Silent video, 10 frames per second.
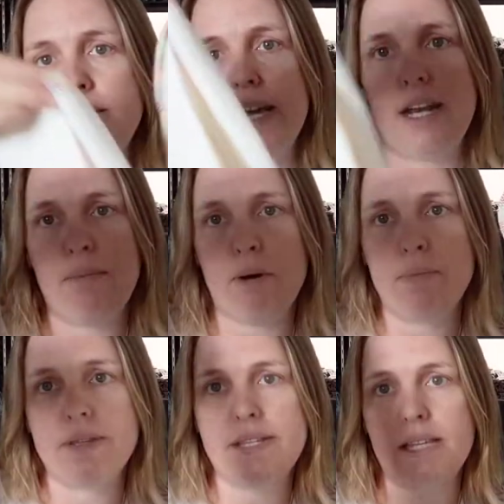set and
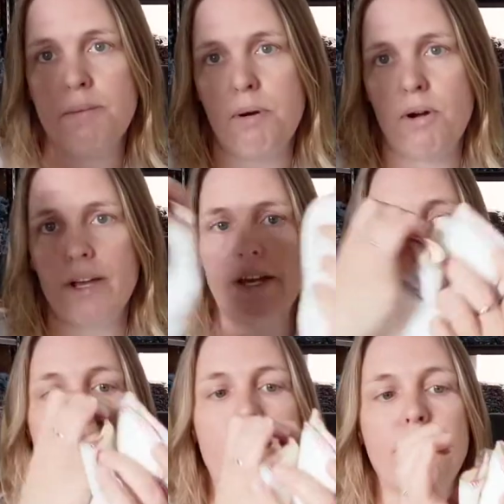pop this in the pocket
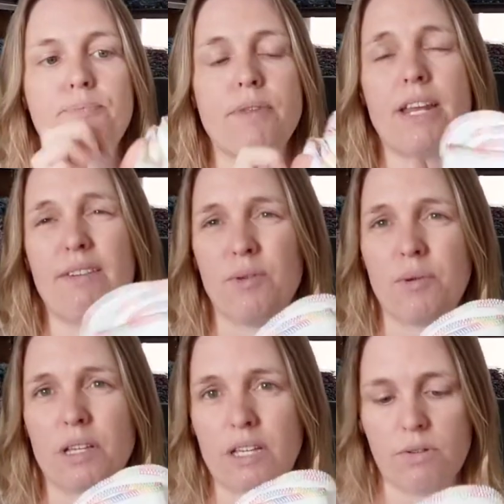um, and have a
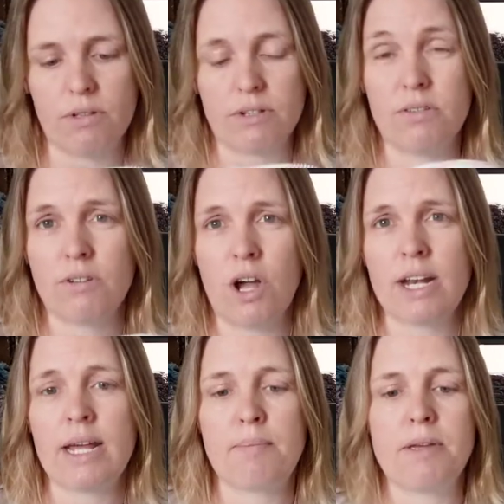really good little night
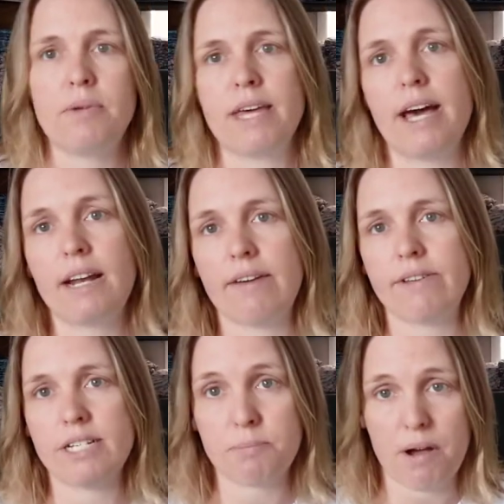nappy without
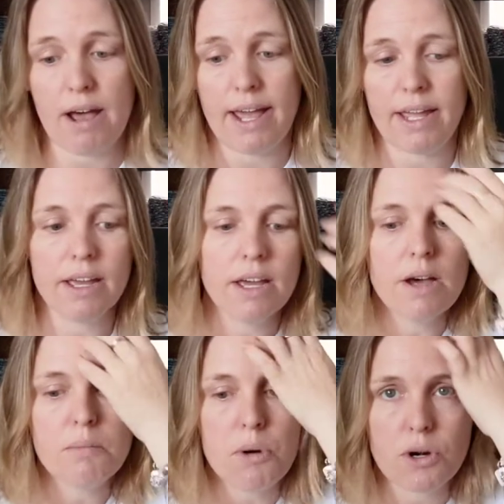having to buy
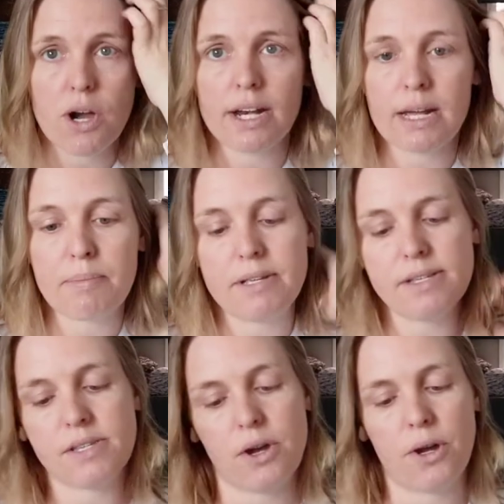more night nappies
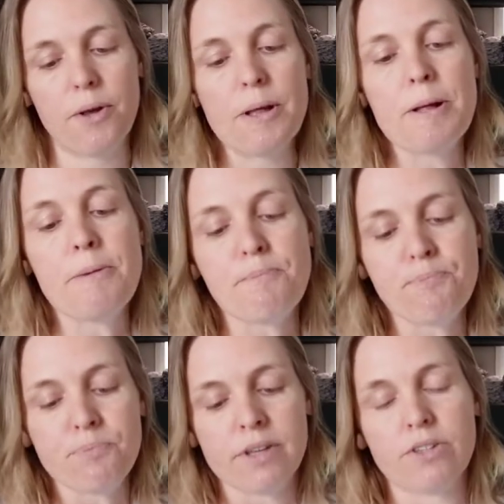so
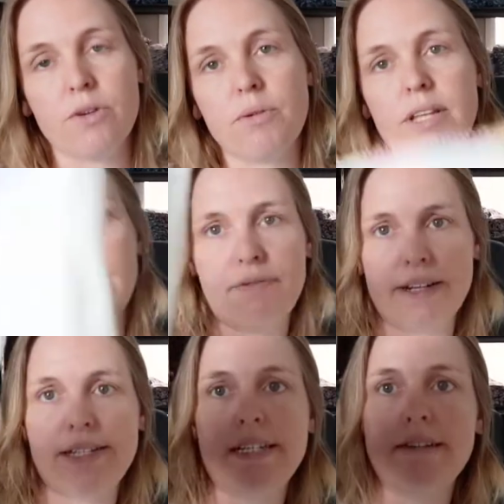it's a really
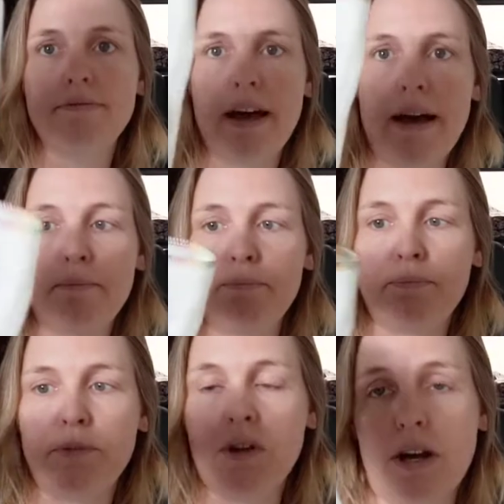effective um,
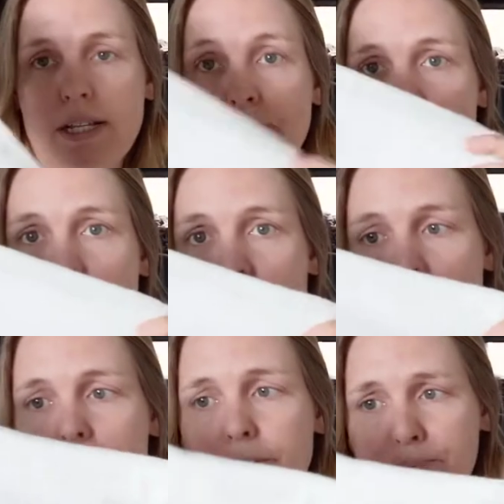nice
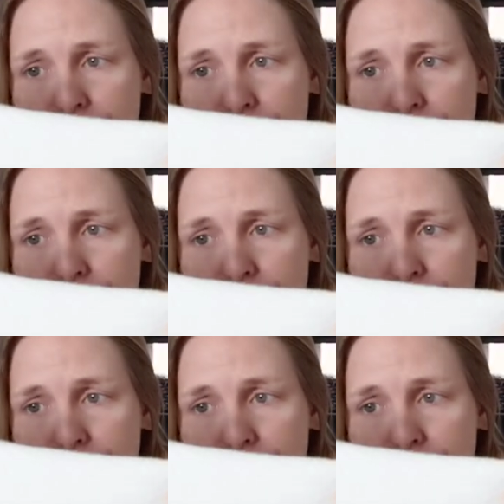booster